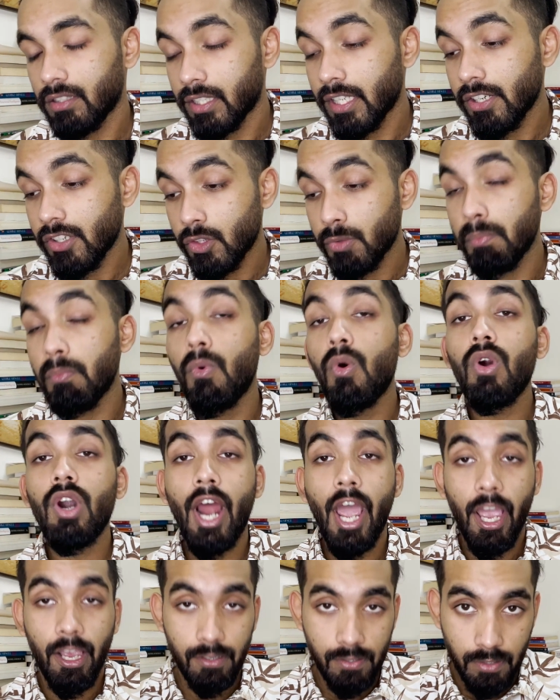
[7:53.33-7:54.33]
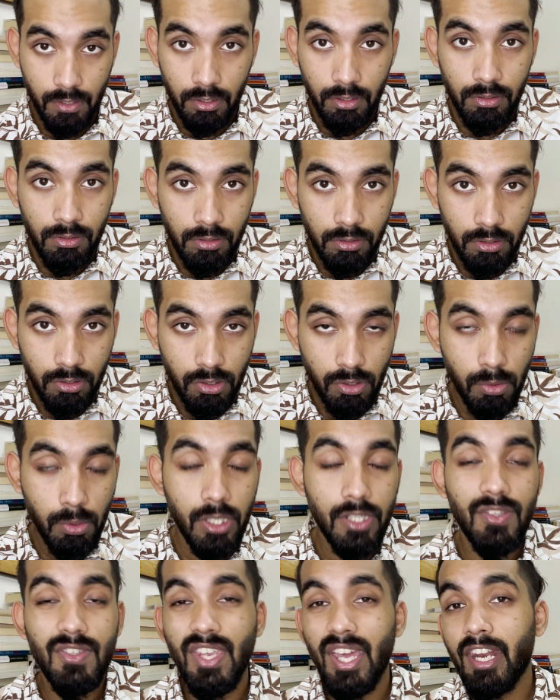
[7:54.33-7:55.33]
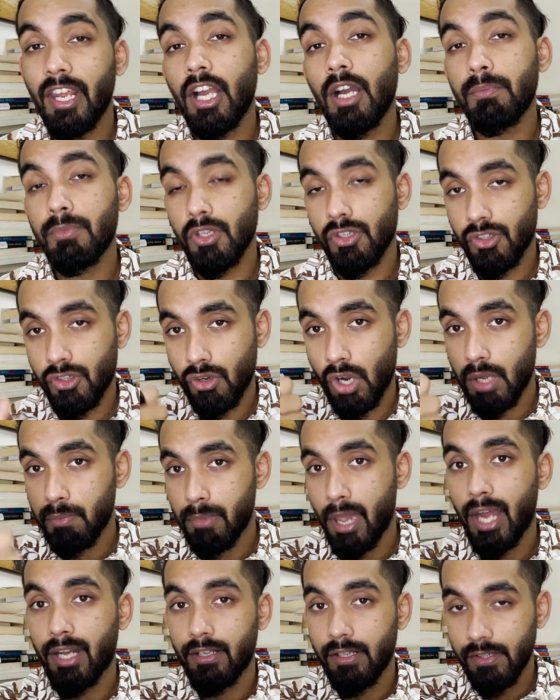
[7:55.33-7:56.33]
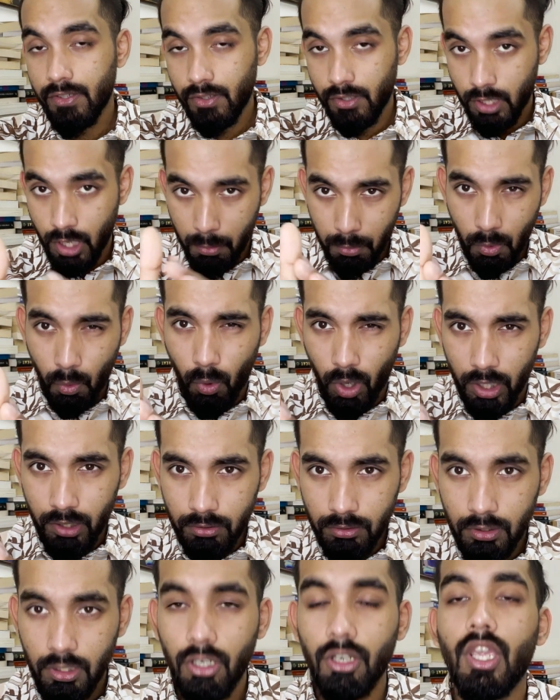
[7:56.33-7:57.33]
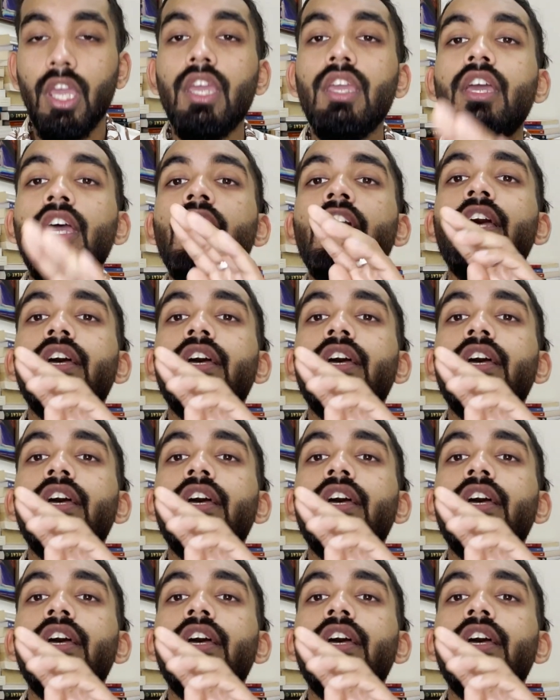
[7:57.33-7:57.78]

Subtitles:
There's more hassle towards setting up your Stripe Atlas, number one, okay?